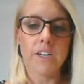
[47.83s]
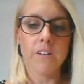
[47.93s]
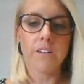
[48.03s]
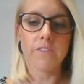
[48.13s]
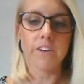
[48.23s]

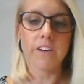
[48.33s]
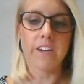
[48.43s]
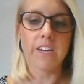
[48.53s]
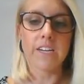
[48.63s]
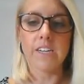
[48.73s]
gluten-free,
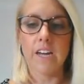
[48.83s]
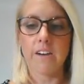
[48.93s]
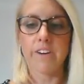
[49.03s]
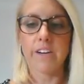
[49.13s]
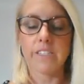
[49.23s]
vegan,
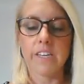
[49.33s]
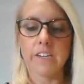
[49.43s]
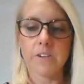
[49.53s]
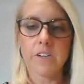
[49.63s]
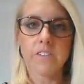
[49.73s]
nut-free,
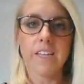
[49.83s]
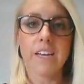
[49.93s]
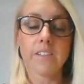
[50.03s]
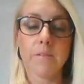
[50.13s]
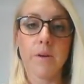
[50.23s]
etc. So
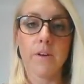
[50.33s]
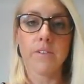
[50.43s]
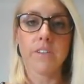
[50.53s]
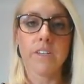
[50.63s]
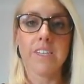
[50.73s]
that's the
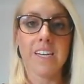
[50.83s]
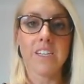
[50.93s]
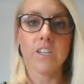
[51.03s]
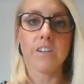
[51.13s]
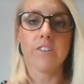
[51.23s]
person, the
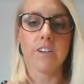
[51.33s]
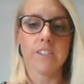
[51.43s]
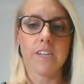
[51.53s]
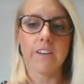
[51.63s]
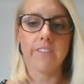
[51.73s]
teacher you've
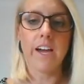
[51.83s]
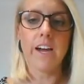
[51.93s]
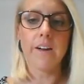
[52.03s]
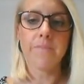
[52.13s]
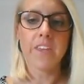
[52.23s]
chosen out of a
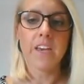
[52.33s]
hat.